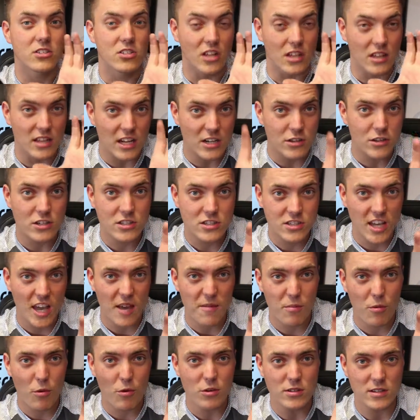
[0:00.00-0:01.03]
electric
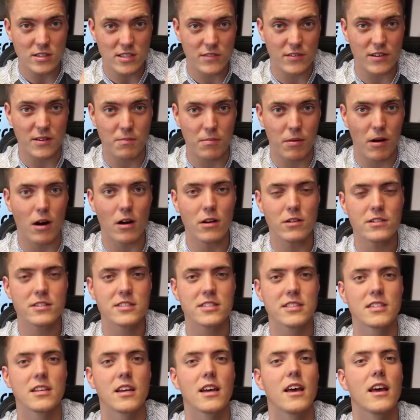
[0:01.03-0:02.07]
skateboard specific
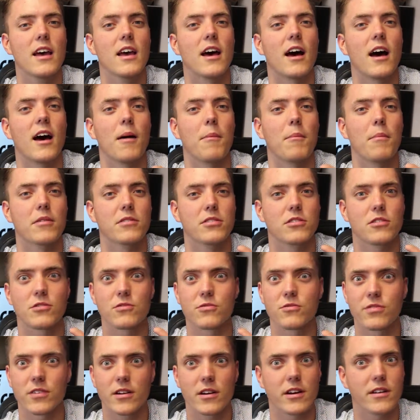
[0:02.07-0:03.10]
parts, but they're
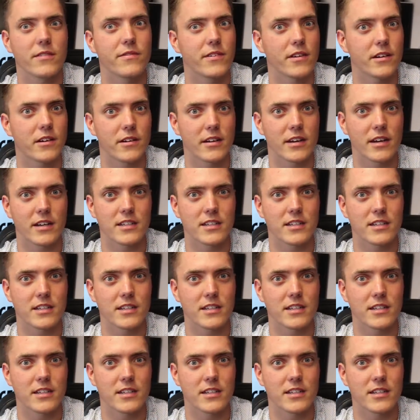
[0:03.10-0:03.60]
very, very